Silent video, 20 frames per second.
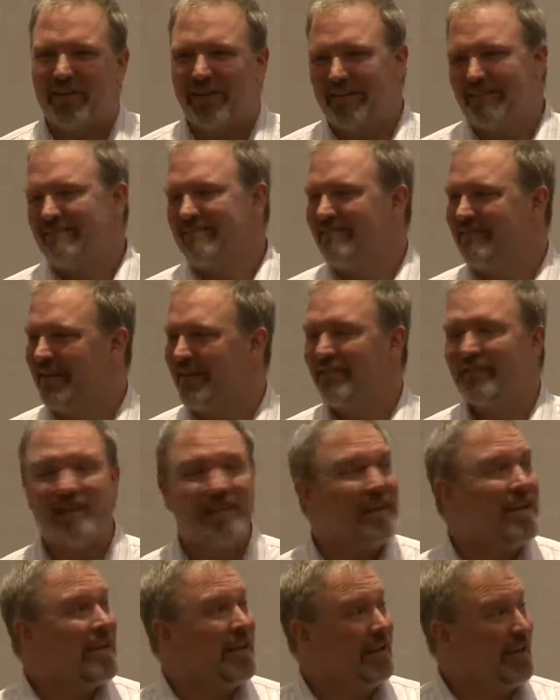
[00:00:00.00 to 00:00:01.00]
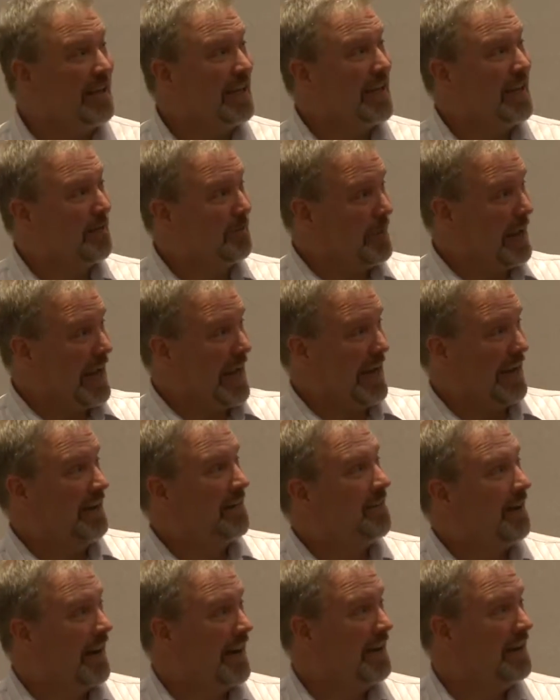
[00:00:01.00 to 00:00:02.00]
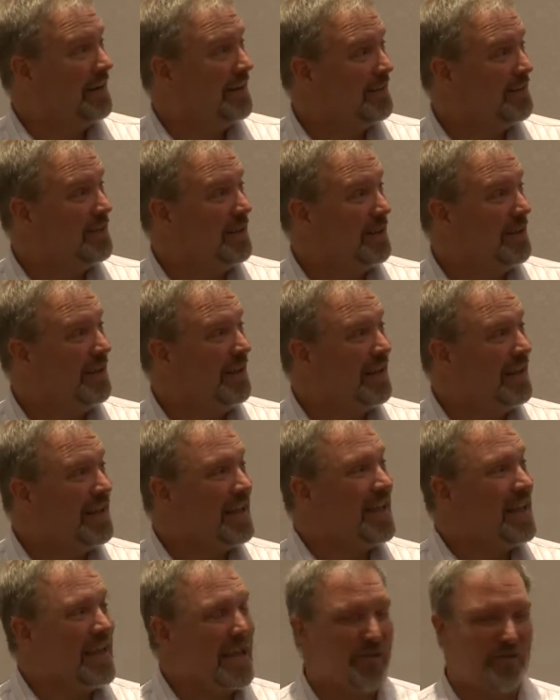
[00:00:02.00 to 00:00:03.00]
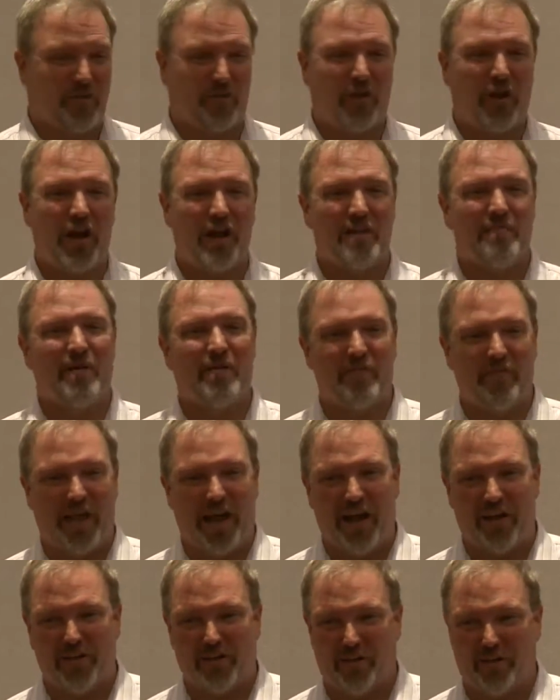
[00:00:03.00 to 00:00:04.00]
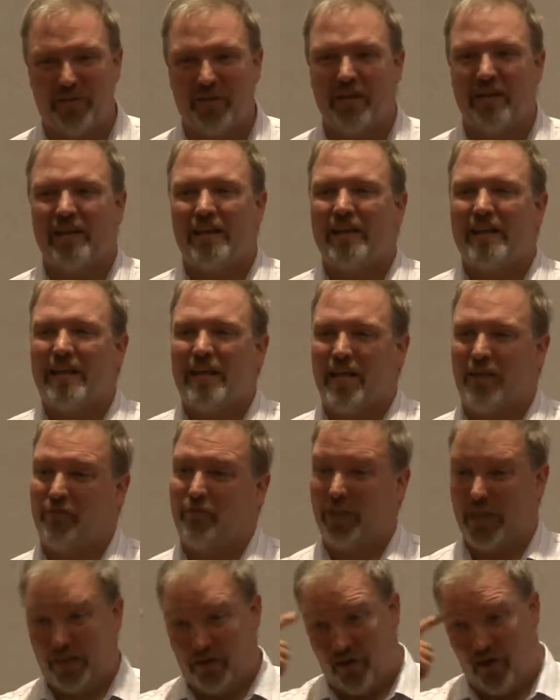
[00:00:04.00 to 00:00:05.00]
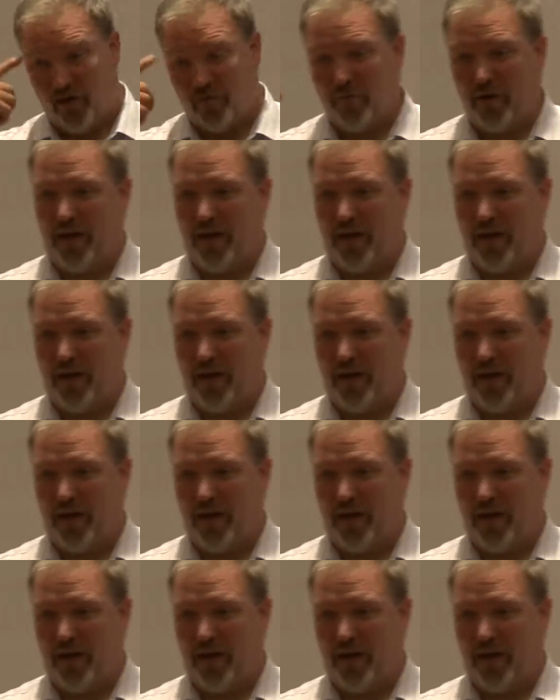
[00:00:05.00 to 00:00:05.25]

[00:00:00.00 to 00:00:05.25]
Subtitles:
yeah, well, you need to get paid, right? If you talk about value, if in your own